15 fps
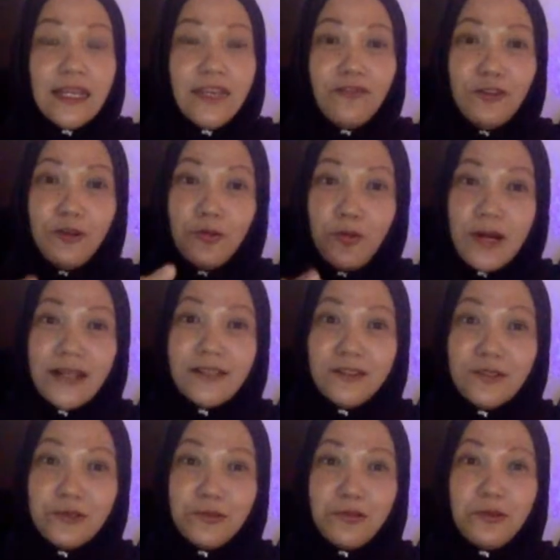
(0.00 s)
if you
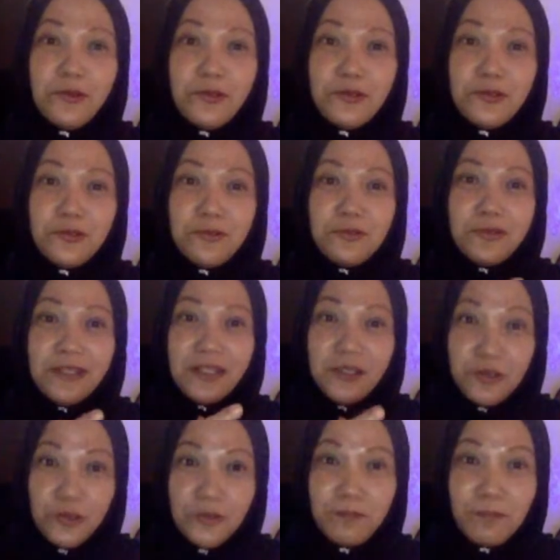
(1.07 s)
want to go to a
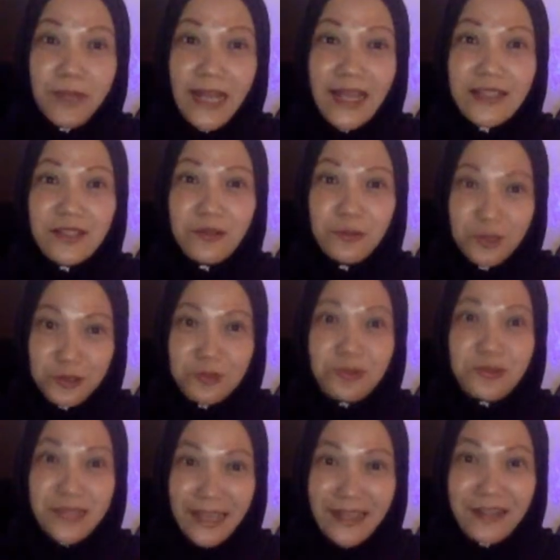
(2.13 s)
good place, you got to
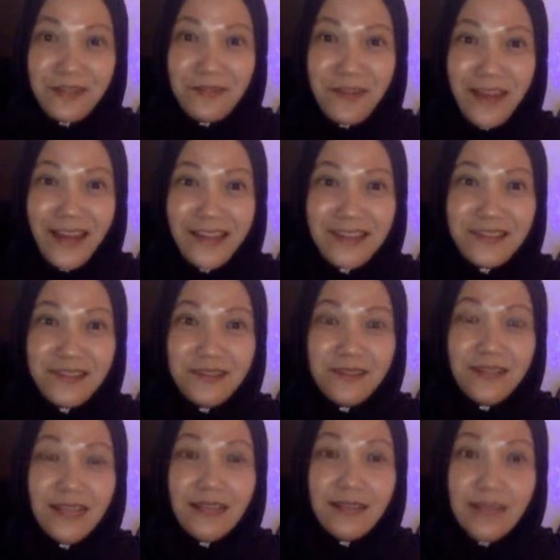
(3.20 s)
sacrifice. You know,
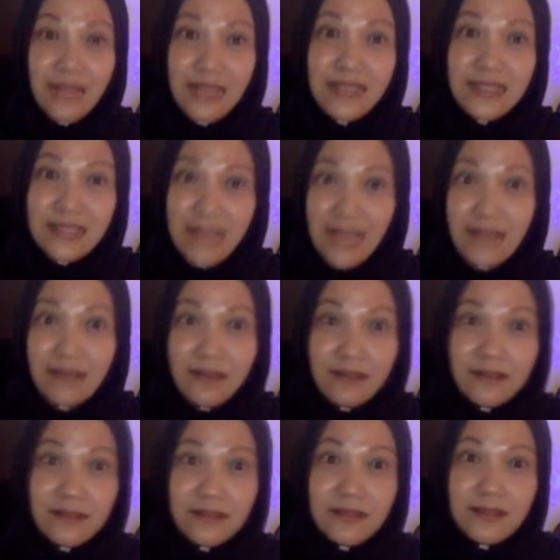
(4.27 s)
like they sent
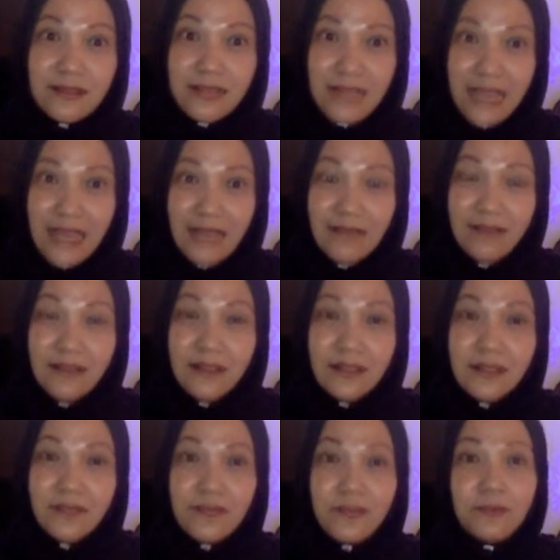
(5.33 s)
us again
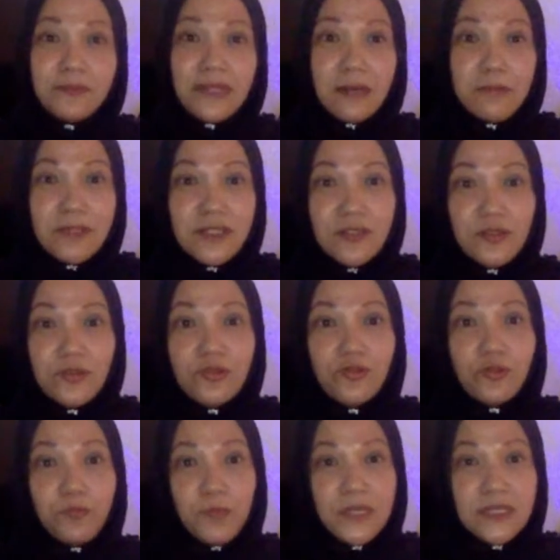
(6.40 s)
from Taman Tun
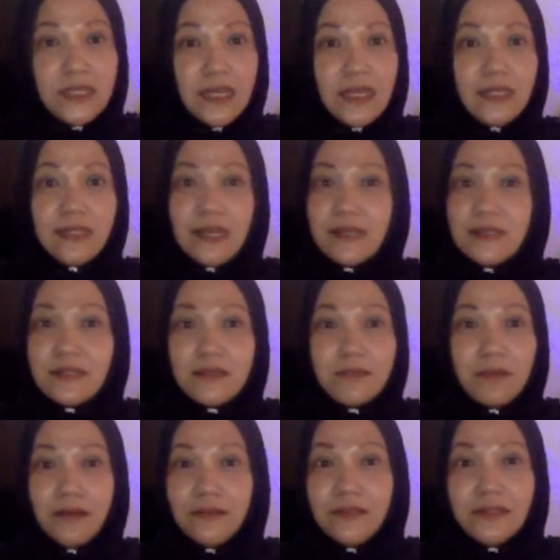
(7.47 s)
to PJ. That's
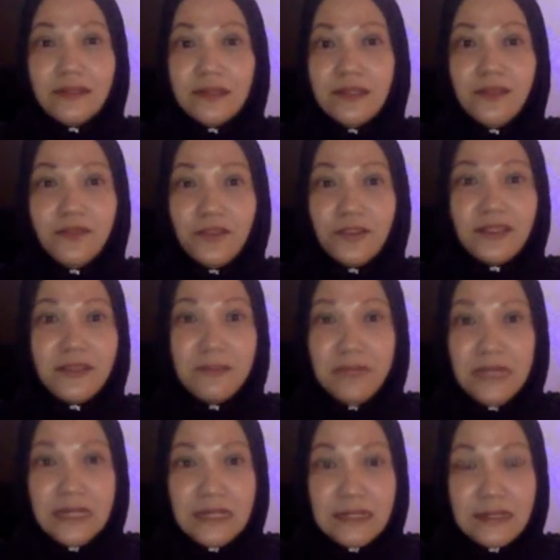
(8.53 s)
about 30, 40
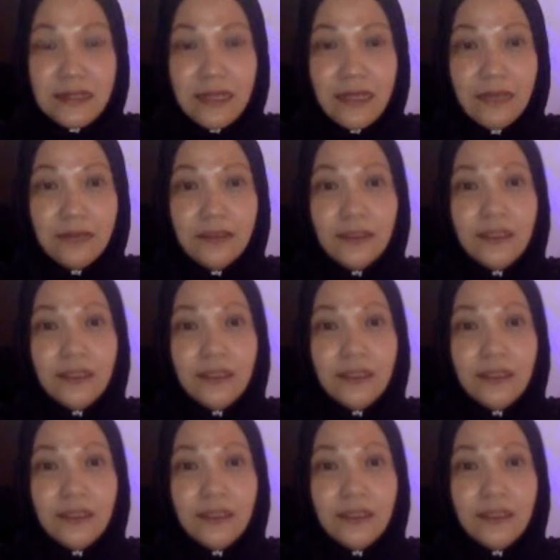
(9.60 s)
minutes again.